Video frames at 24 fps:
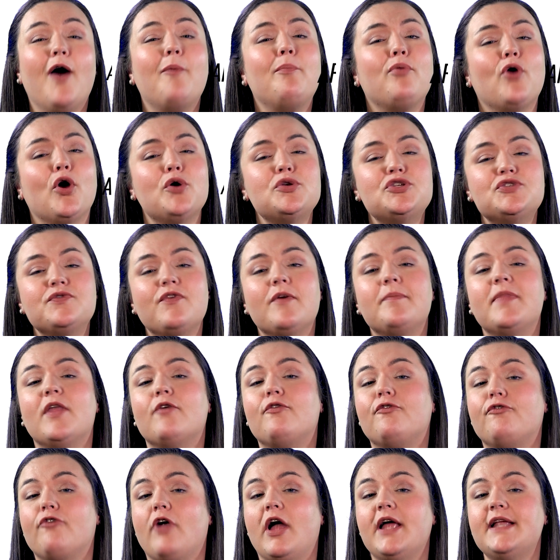Approach from the
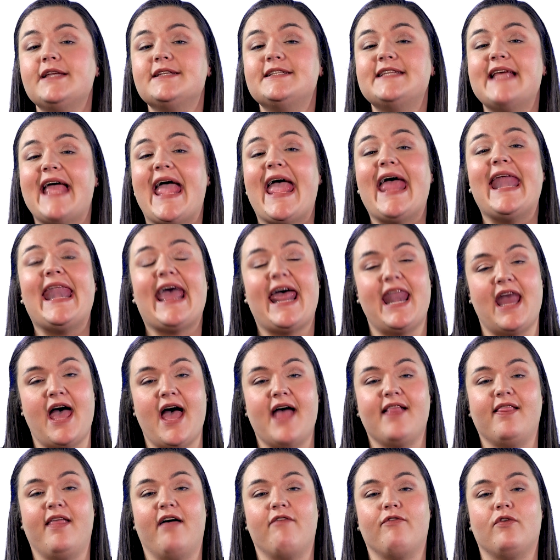front and at
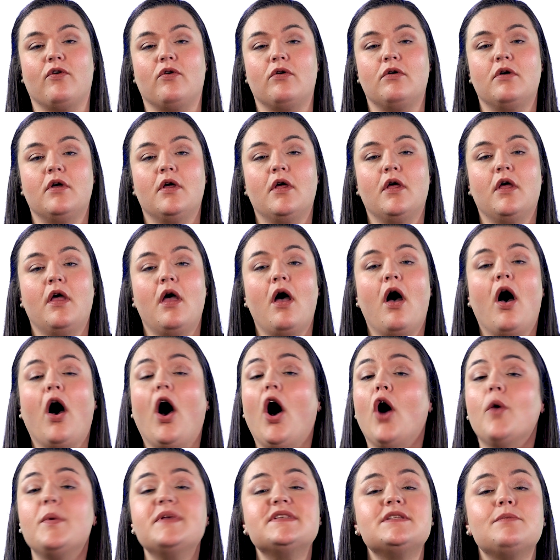eye level.
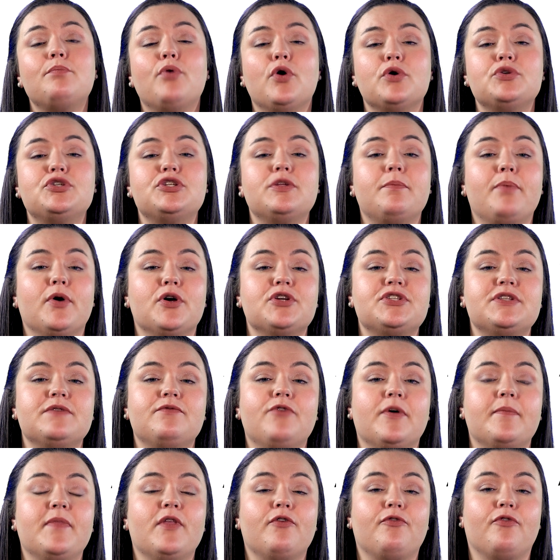Always approach the person
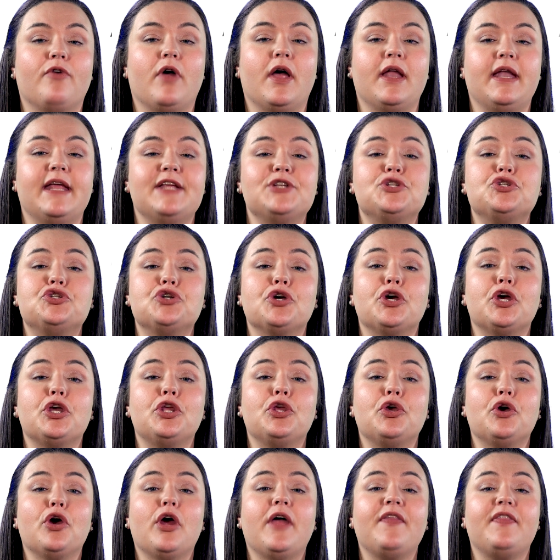from the front, ensuring
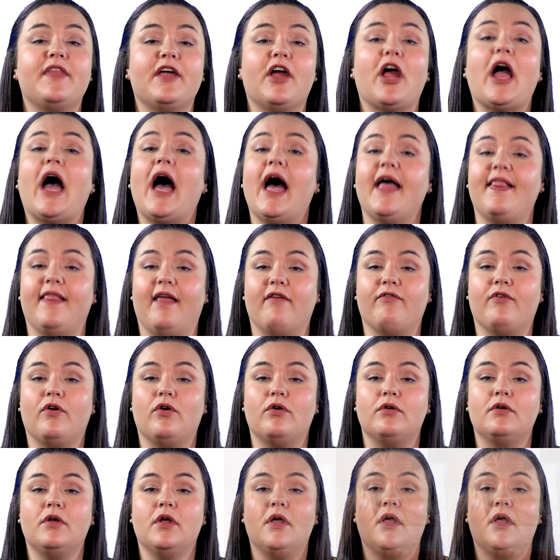you're at their eye level.